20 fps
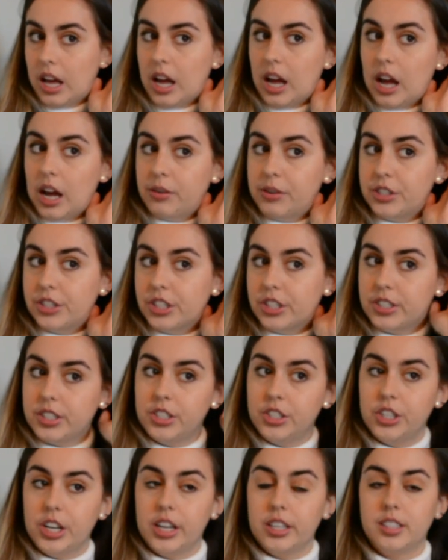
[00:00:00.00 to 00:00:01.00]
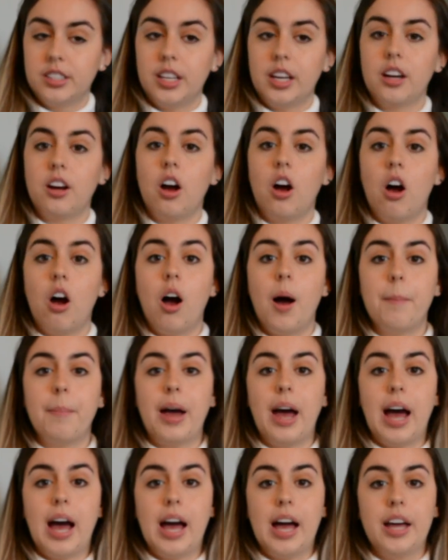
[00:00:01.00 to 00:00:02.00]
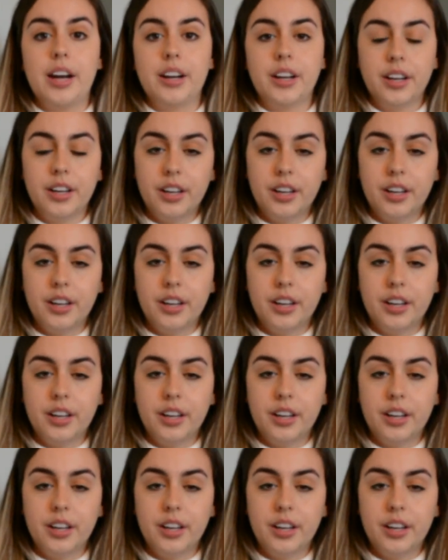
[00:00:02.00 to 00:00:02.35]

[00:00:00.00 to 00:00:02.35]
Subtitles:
I would just suggest like a hot pad,